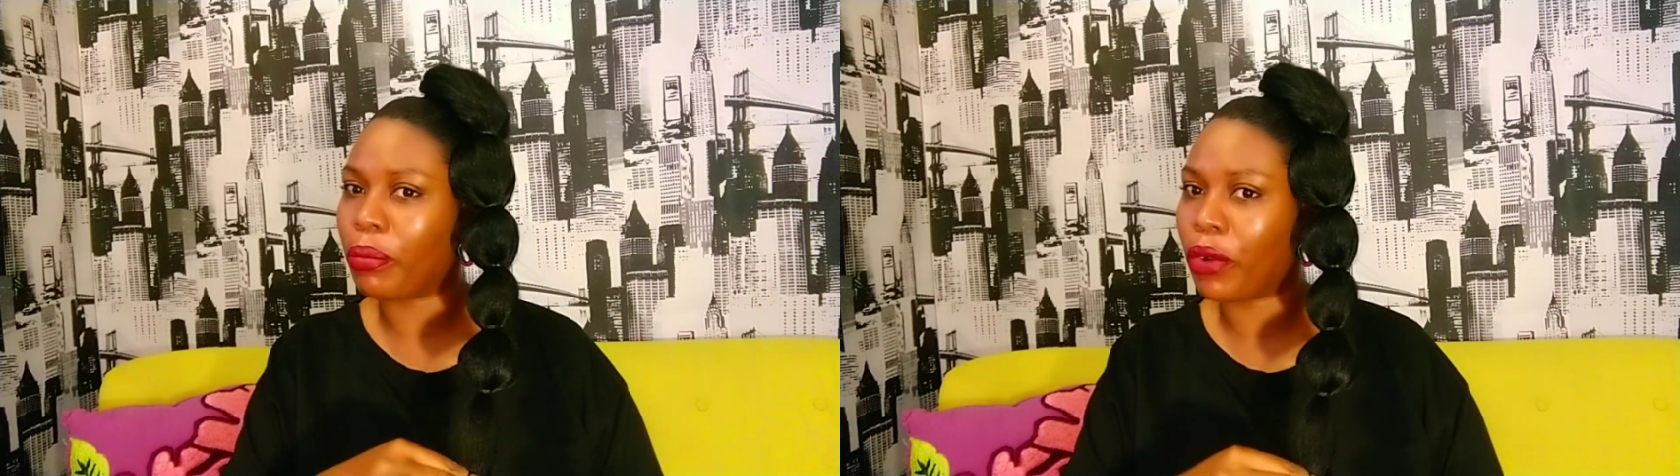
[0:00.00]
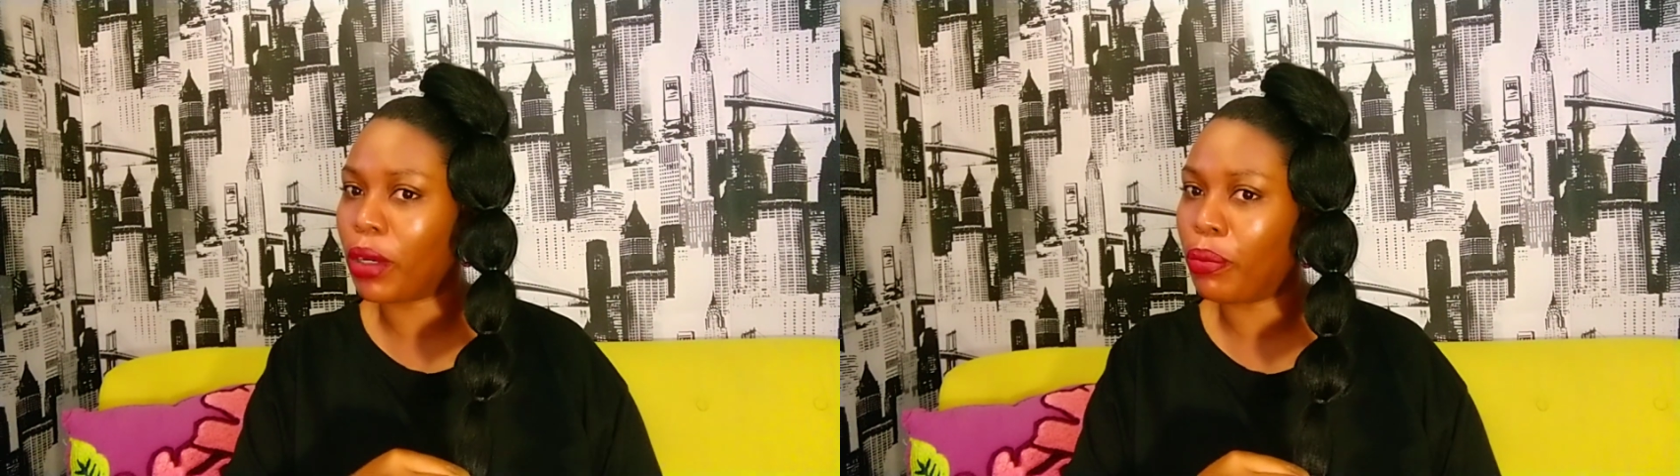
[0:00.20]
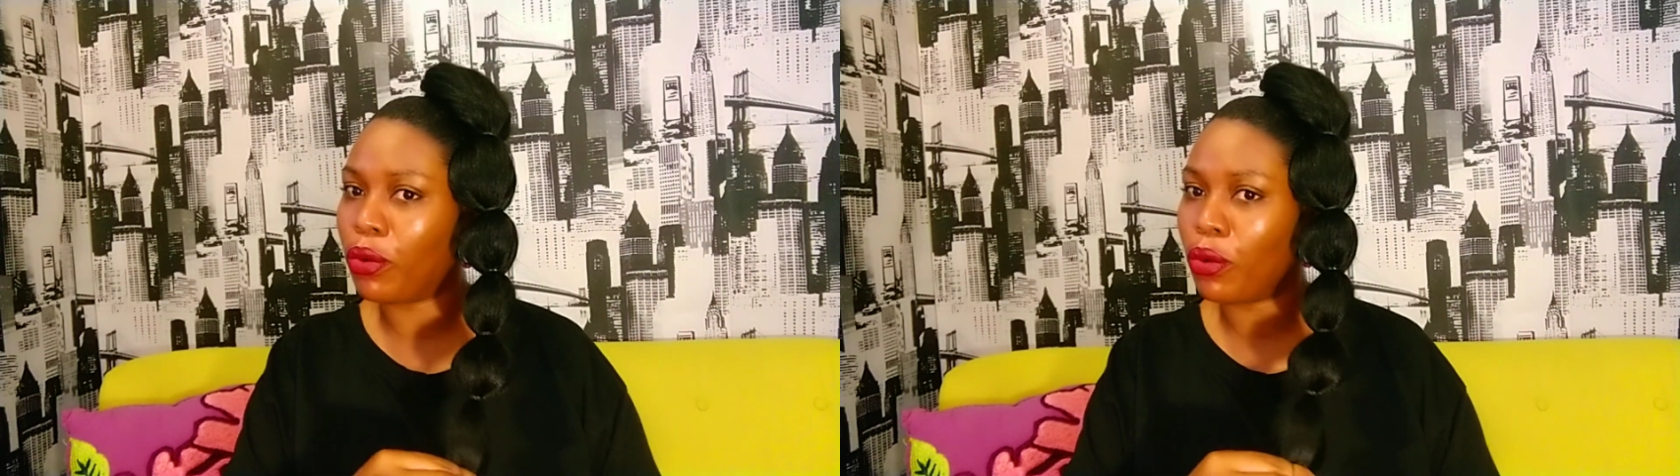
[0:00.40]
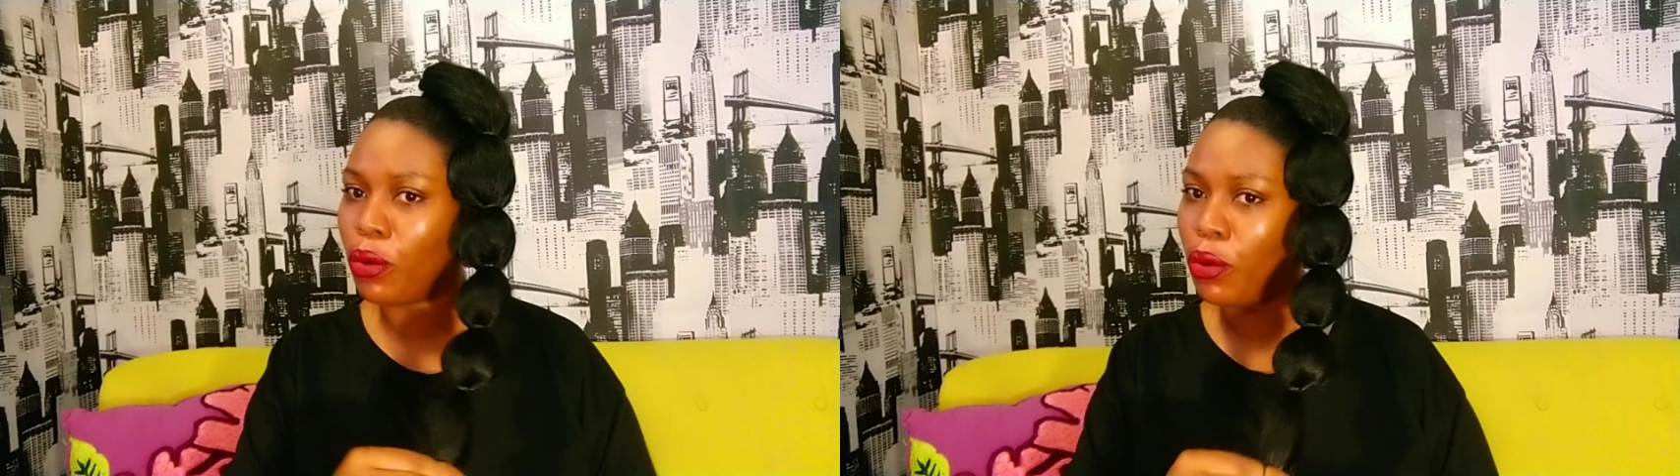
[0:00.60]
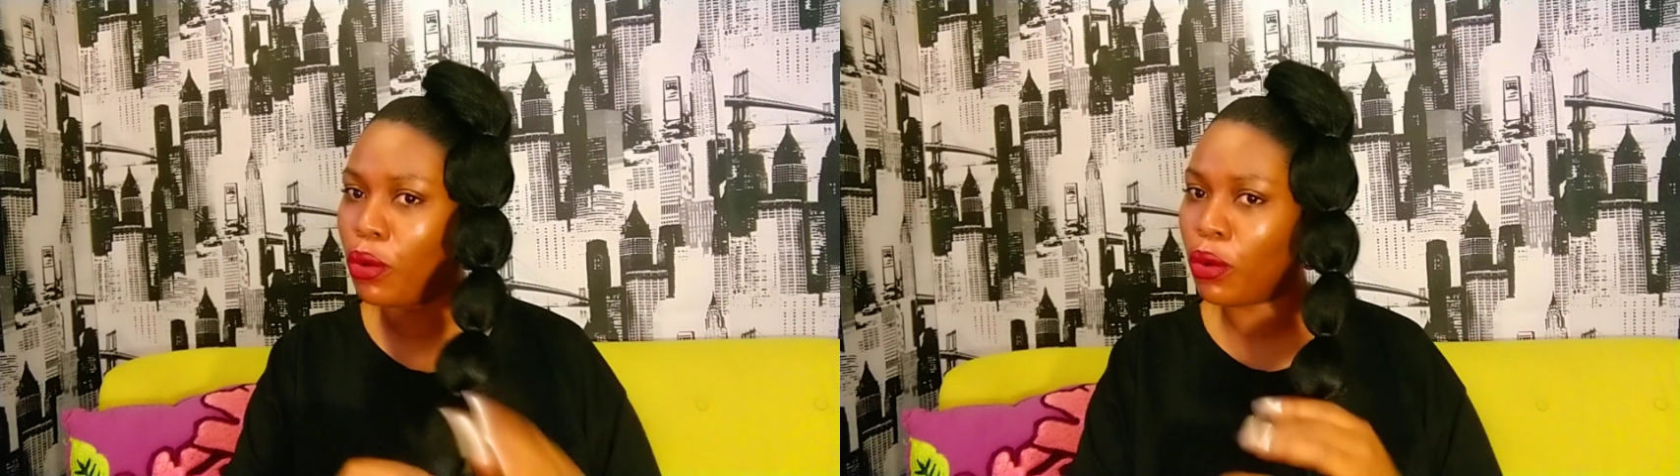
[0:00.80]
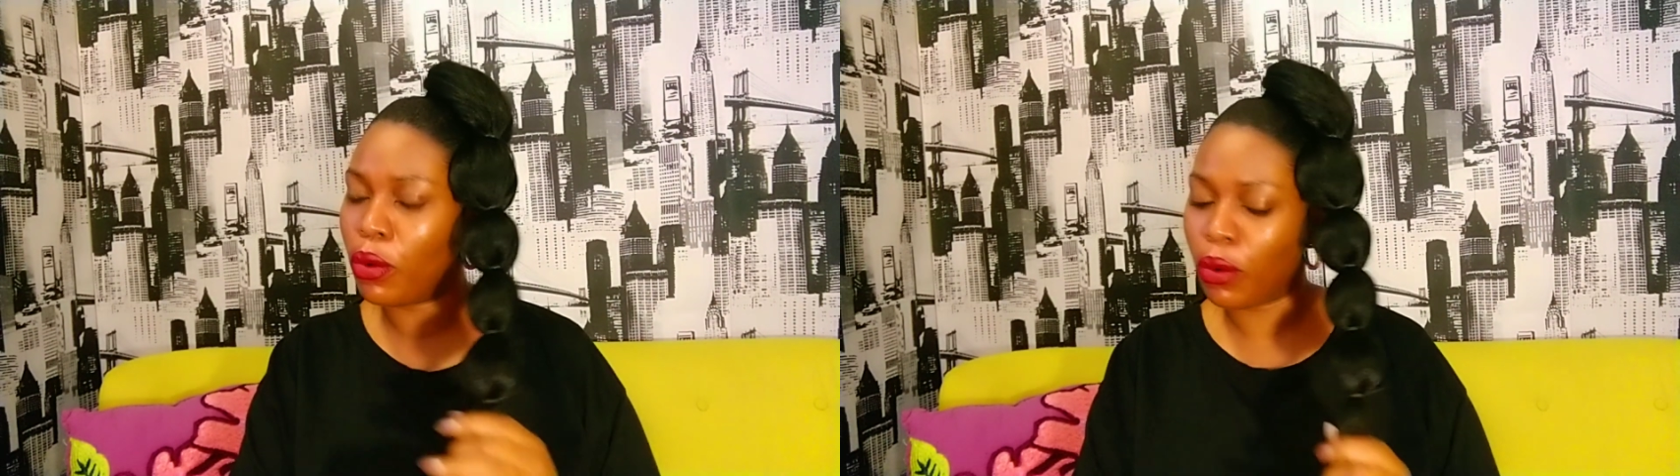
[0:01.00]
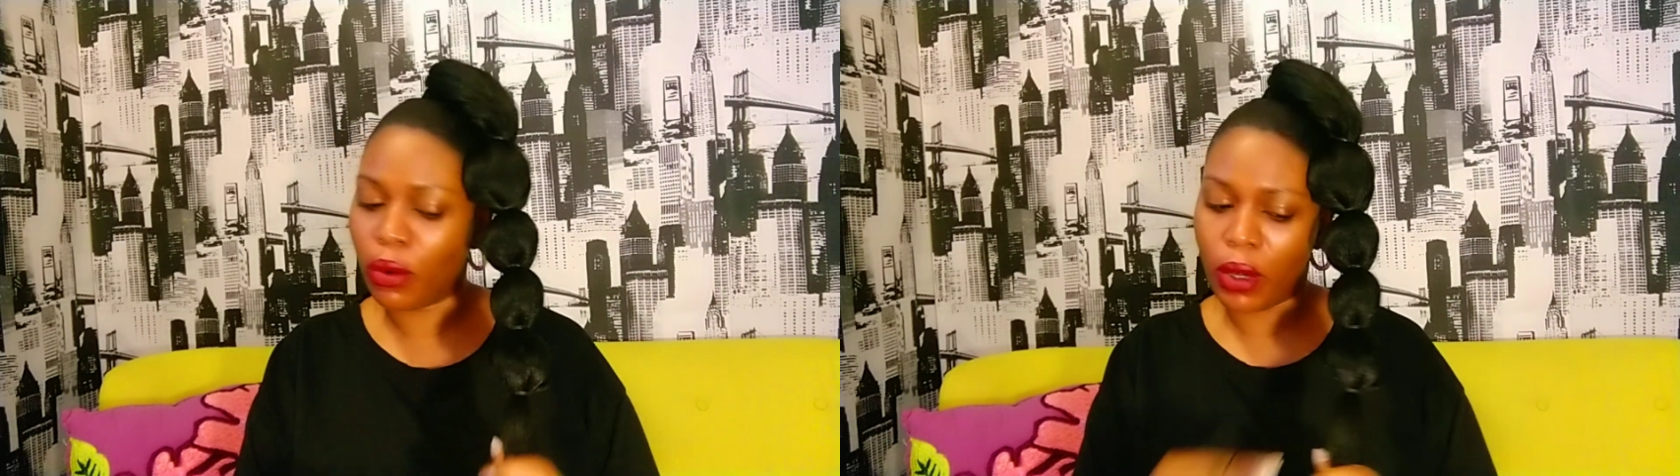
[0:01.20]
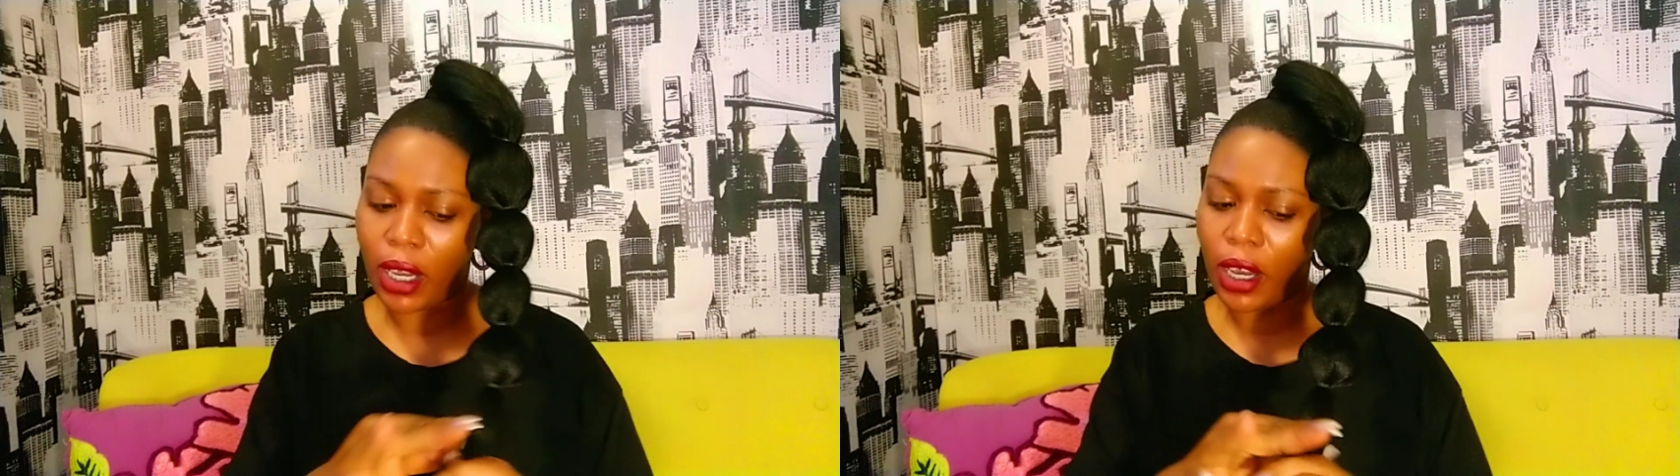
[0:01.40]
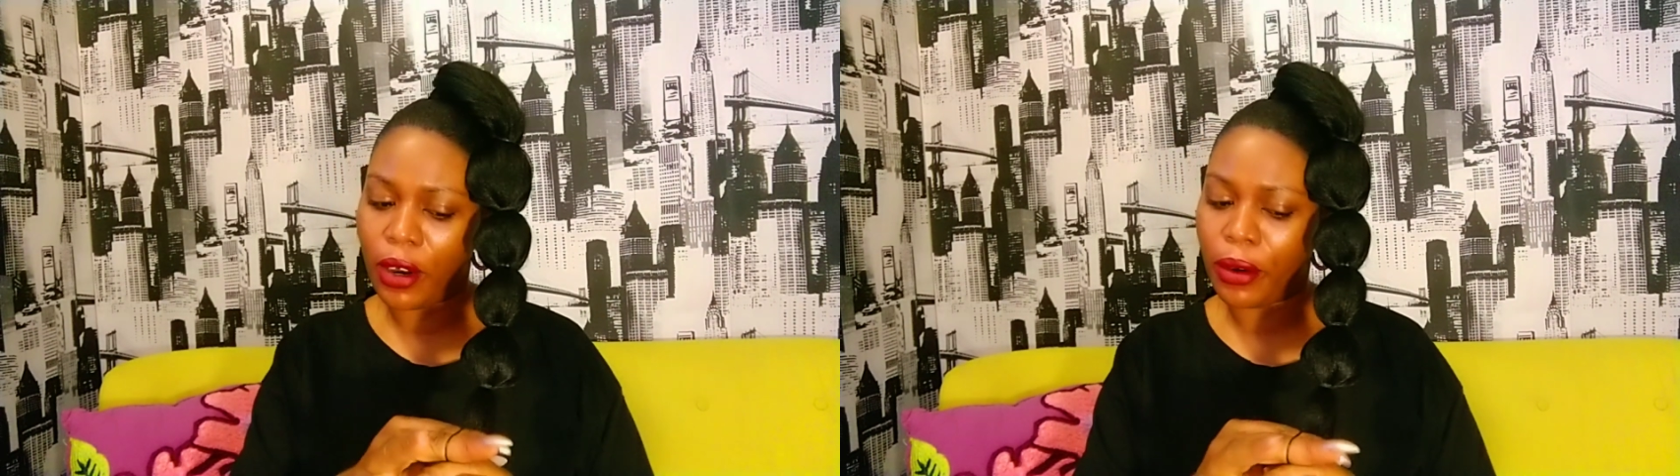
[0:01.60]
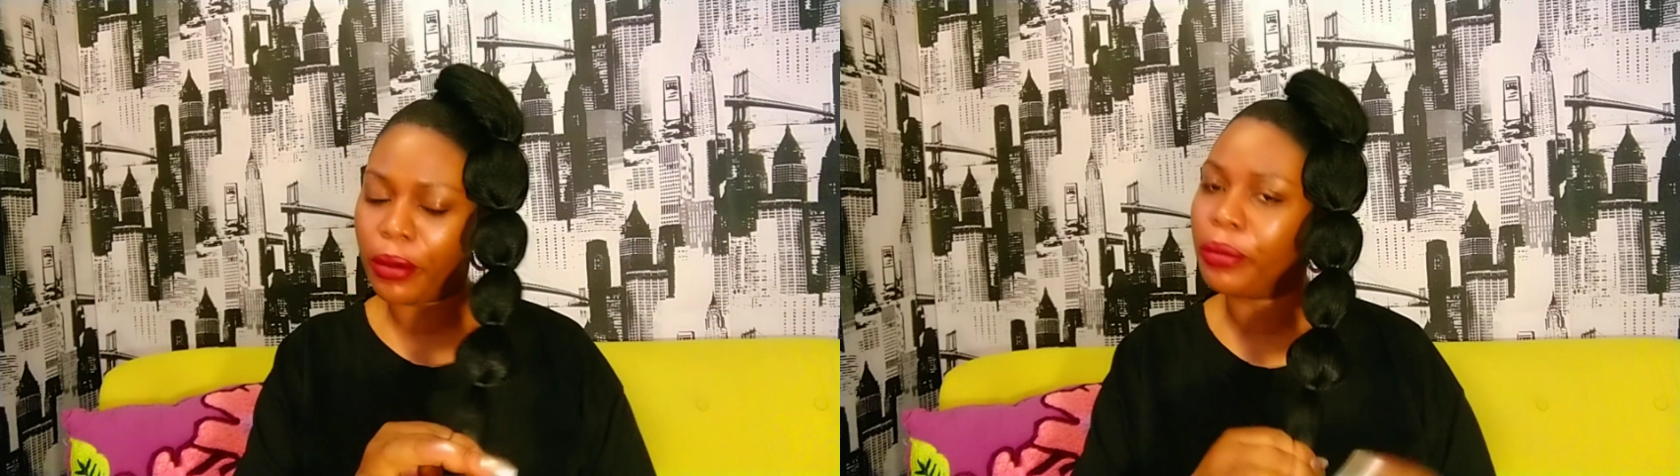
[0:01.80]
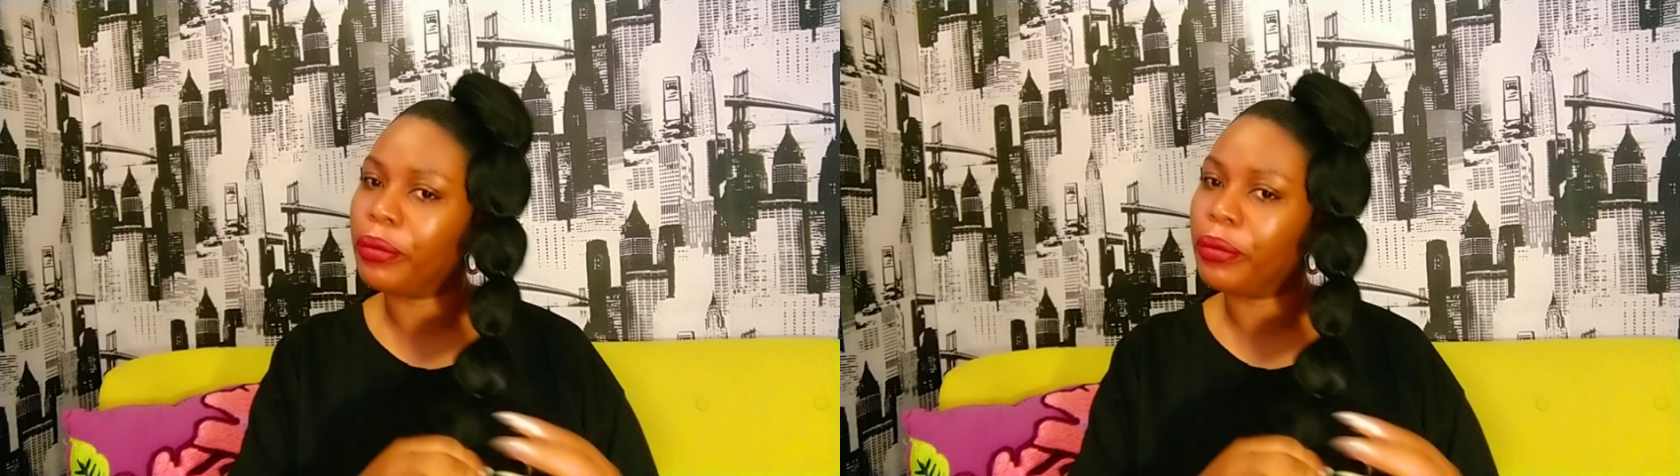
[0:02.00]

pre-pulled here.